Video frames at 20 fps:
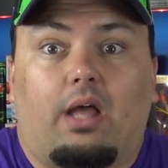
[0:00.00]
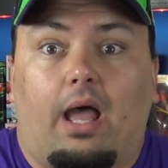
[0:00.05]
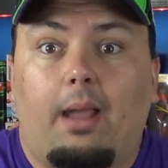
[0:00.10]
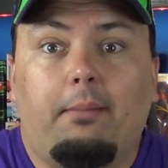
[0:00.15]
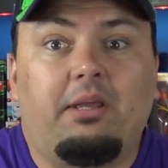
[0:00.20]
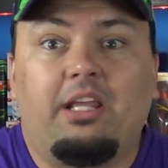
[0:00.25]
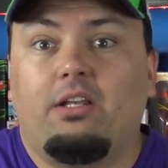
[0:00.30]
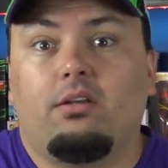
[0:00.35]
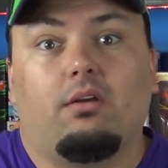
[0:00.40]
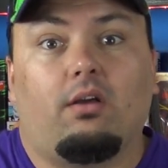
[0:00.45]
I
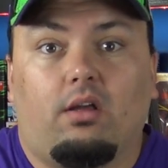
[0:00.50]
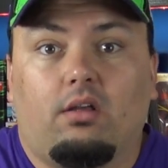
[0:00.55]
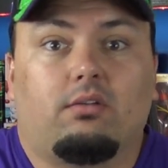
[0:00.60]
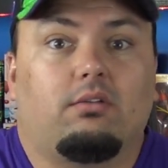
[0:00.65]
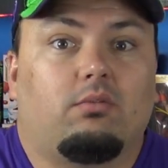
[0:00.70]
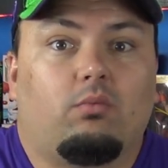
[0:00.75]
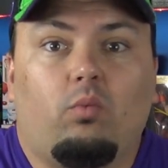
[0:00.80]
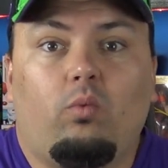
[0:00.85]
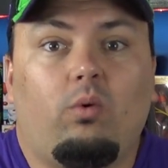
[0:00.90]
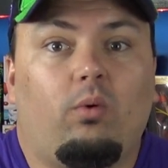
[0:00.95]
mean,
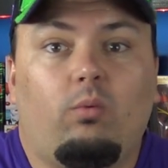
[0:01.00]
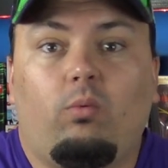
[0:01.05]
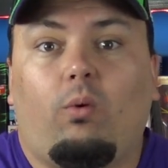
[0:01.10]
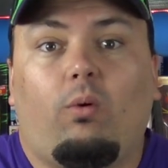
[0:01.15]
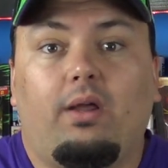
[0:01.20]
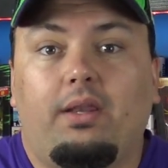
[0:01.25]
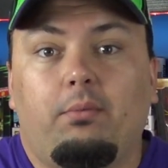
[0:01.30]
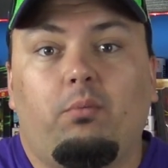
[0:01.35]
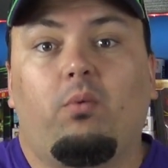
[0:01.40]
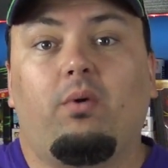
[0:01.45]

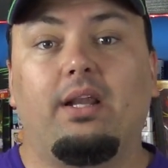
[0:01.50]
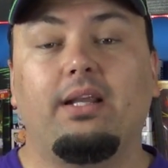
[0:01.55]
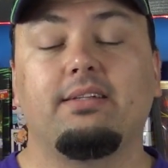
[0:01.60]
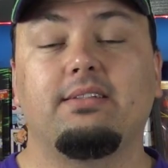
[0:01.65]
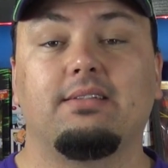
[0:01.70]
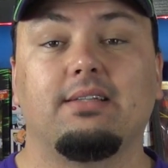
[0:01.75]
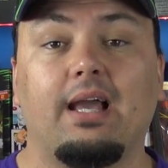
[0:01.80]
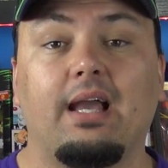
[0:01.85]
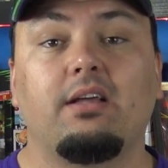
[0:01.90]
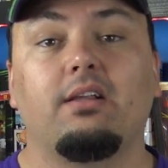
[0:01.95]
What, what
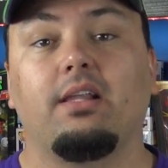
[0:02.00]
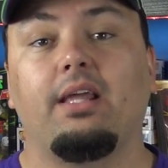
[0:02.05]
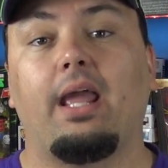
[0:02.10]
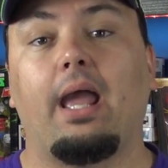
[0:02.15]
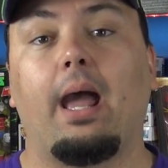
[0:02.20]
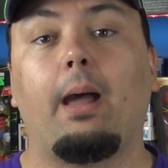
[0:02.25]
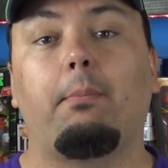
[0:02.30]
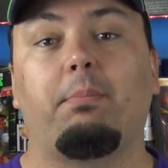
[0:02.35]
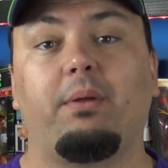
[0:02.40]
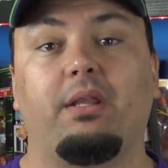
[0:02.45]
exactly
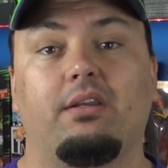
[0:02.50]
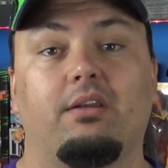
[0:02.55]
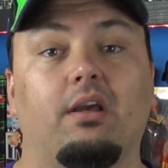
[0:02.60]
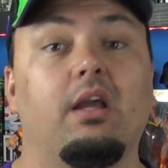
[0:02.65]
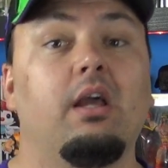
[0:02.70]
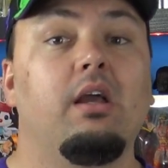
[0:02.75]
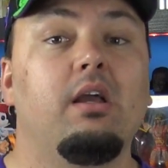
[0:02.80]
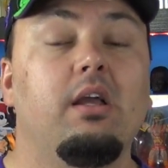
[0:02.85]
happened?